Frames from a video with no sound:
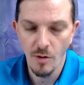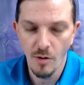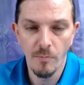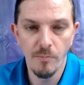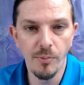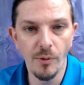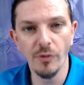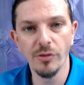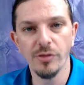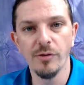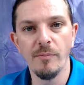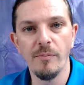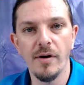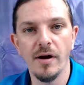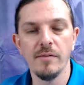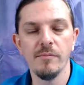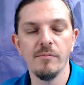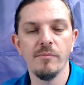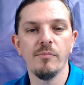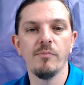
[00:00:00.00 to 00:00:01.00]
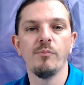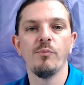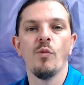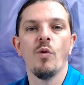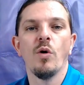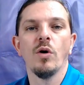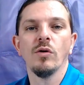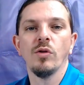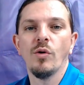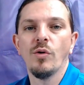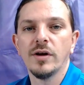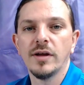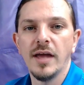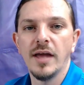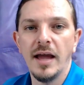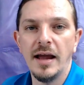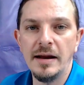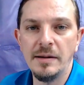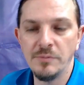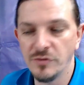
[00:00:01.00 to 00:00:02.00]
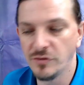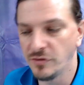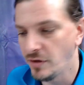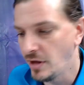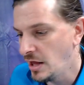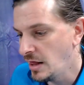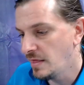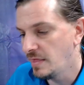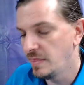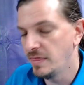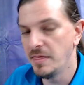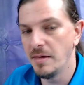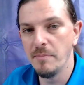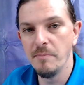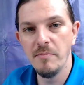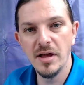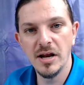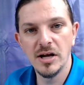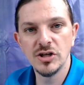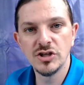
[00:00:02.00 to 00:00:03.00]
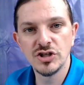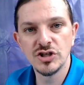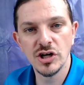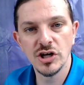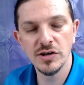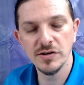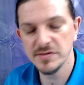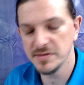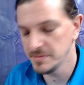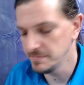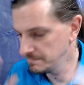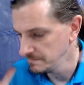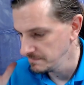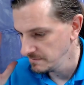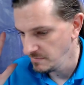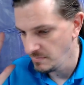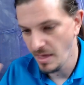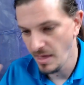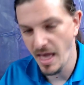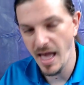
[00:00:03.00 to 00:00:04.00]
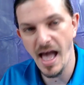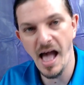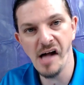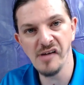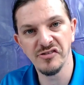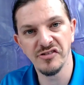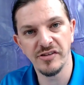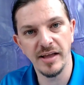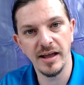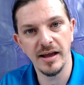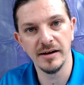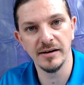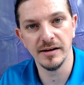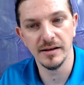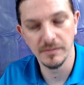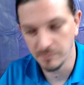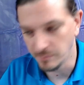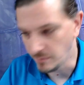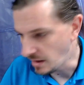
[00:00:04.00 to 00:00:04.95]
Both are by Warlord Games. The miniatures, outstanding.